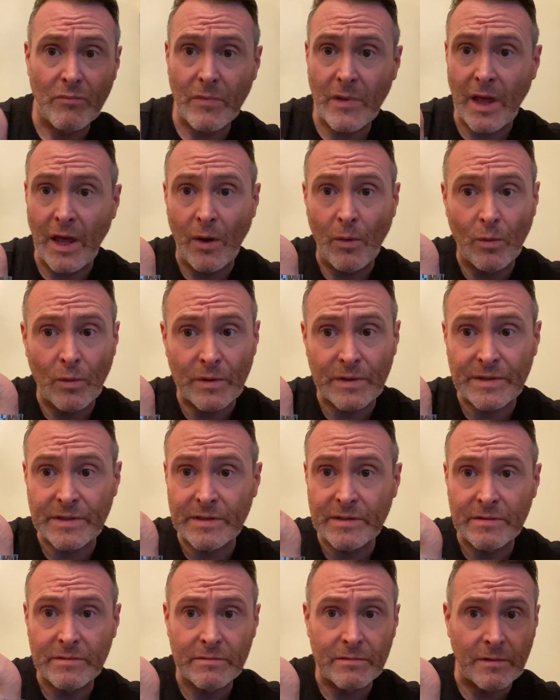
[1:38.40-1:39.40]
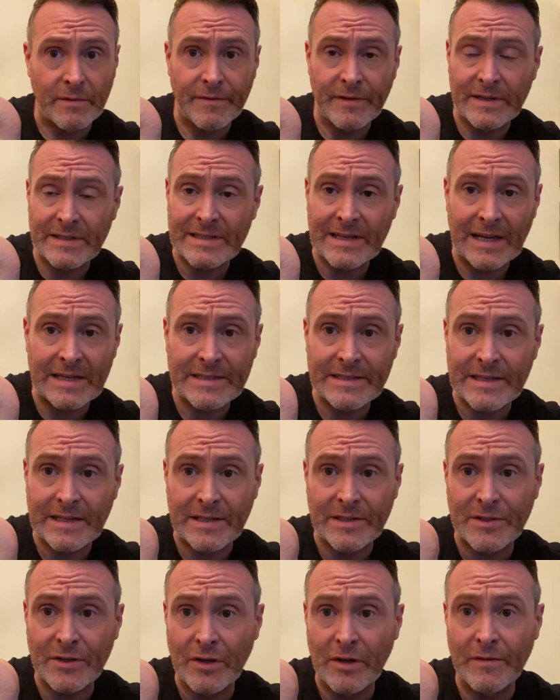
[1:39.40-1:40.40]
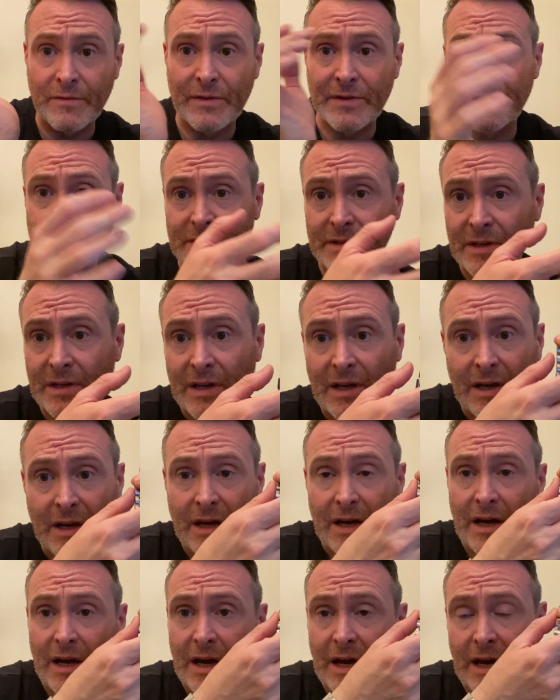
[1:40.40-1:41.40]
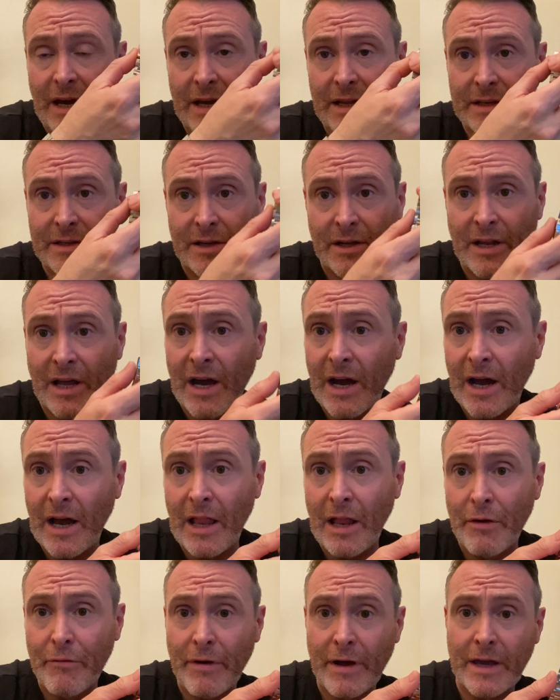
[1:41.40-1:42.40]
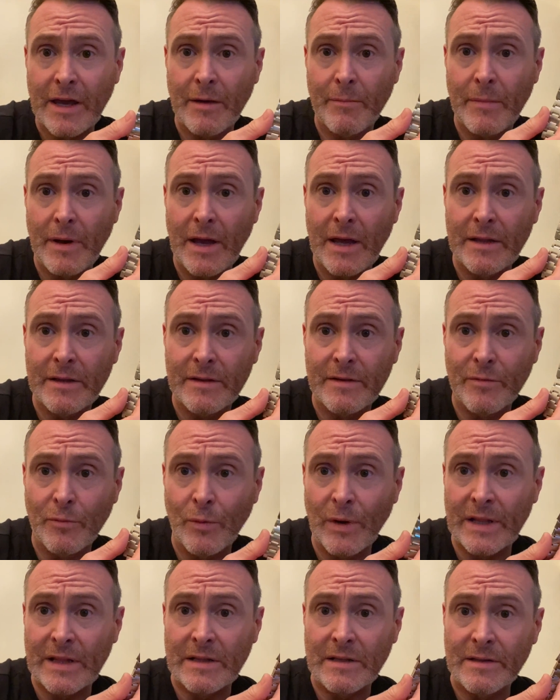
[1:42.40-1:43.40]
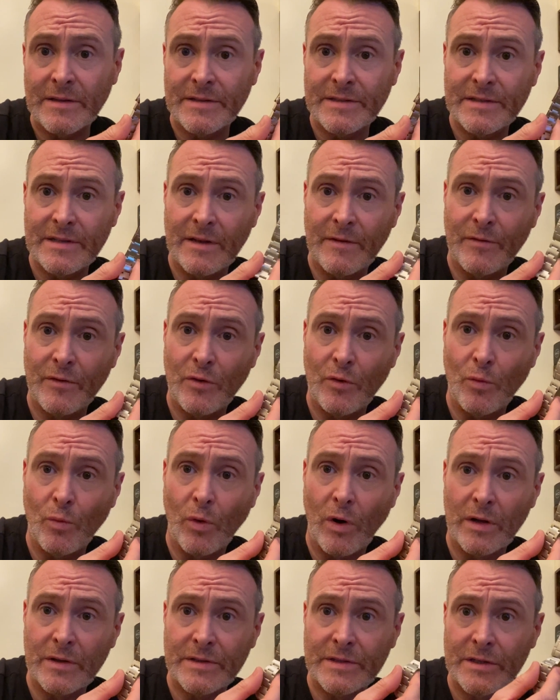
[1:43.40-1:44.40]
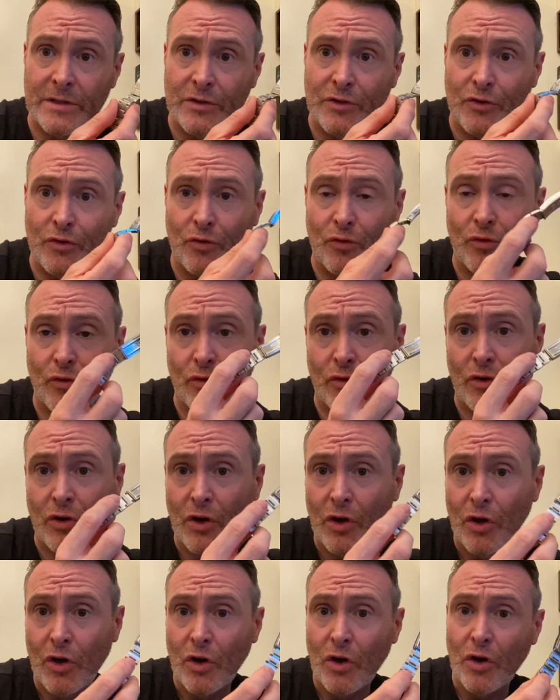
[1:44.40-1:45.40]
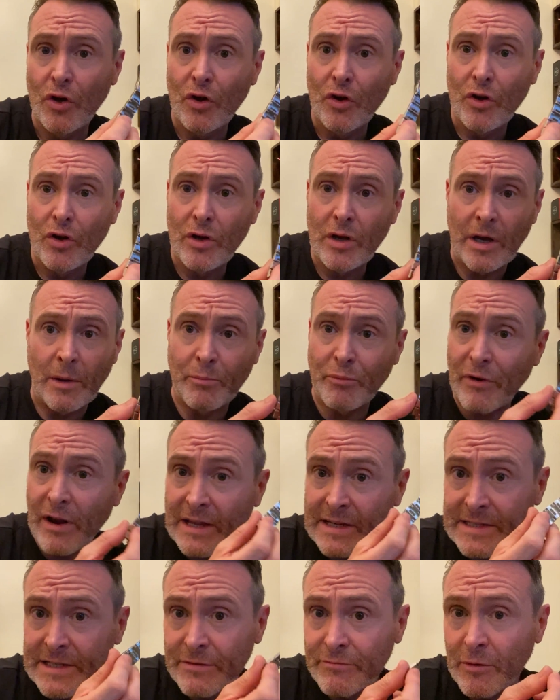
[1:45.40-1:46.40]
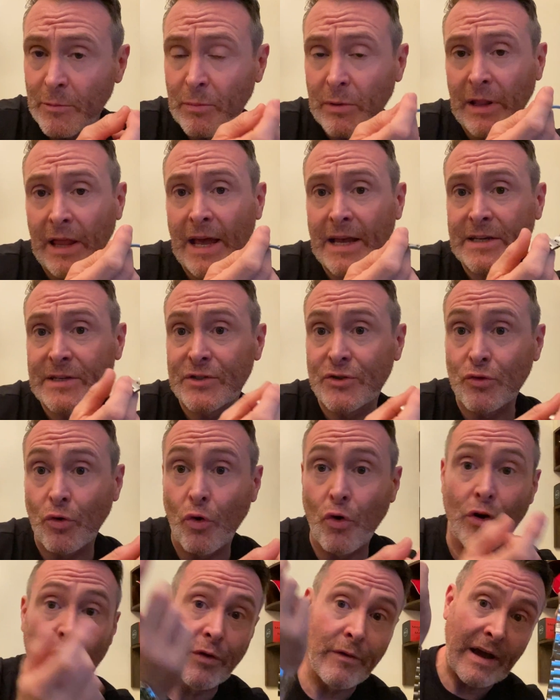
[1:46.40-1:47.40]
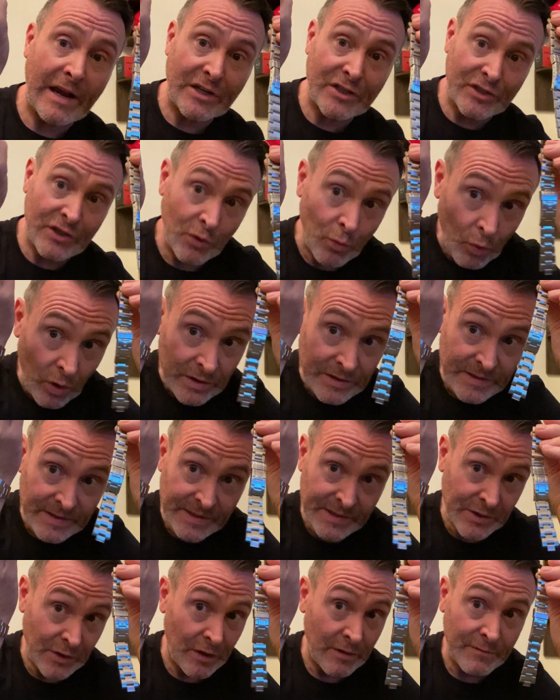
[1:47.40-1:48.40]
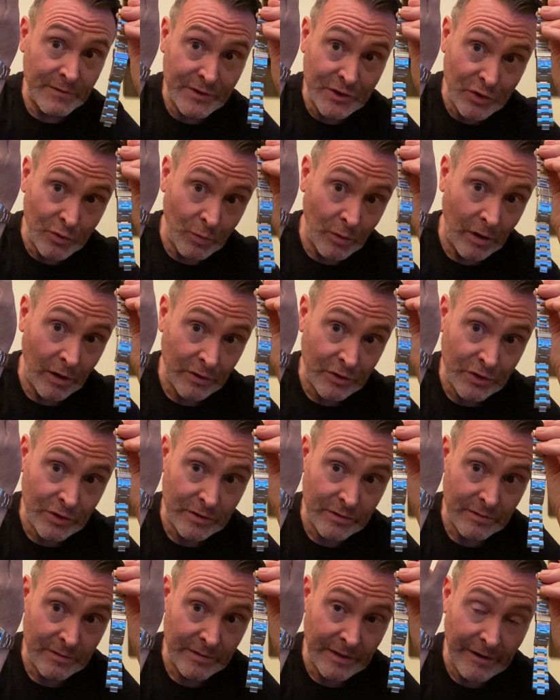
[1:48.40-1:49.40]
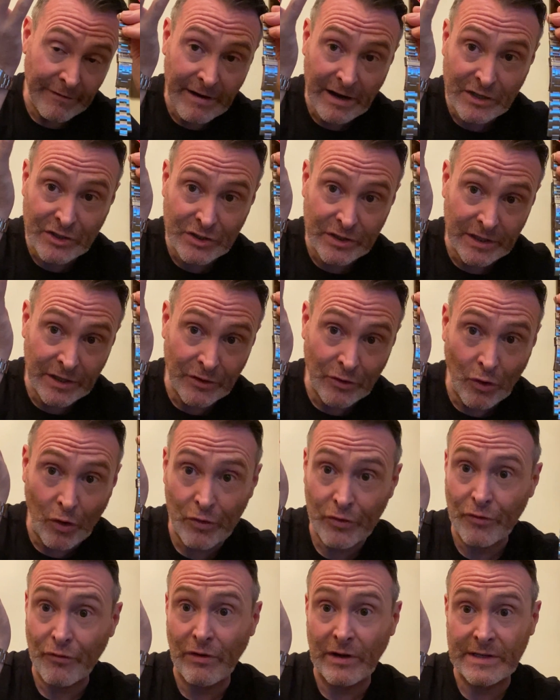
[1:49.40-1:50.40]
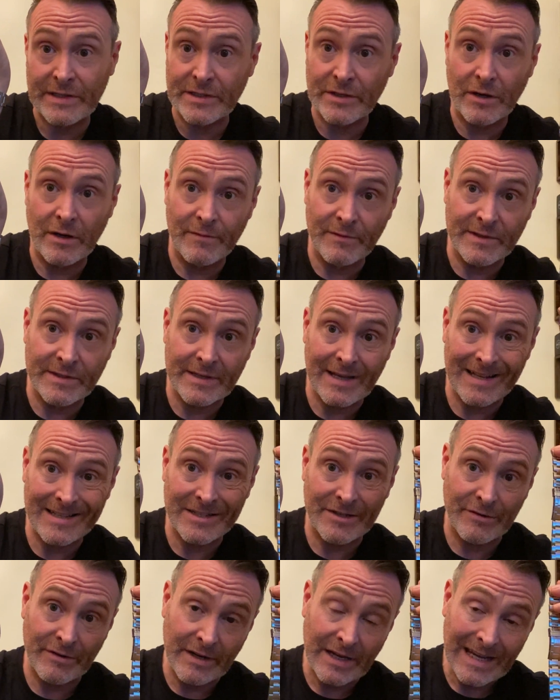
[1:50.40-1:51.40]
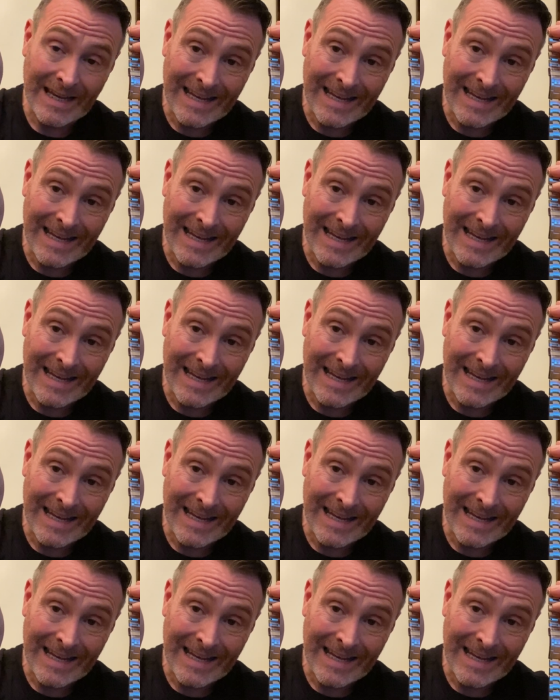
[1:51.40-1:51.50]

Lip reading: it was a fantastic service, and I highly recommend Whittles if you wanted your bracelet replaced or you actually want to service your watch. They're actually an authorized service center